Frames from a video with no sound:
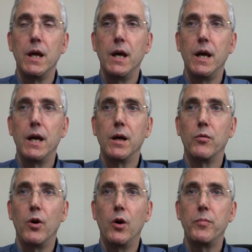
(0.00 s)
And it
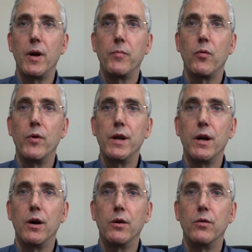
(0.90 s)
will open up a
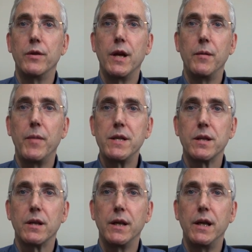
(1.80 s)
window that
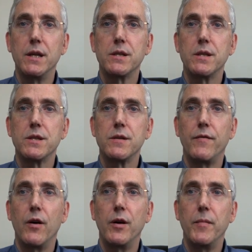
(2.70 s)
basically is the
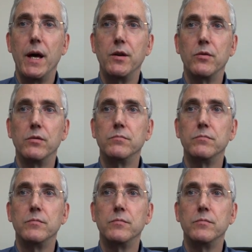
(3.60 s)
Safari manual.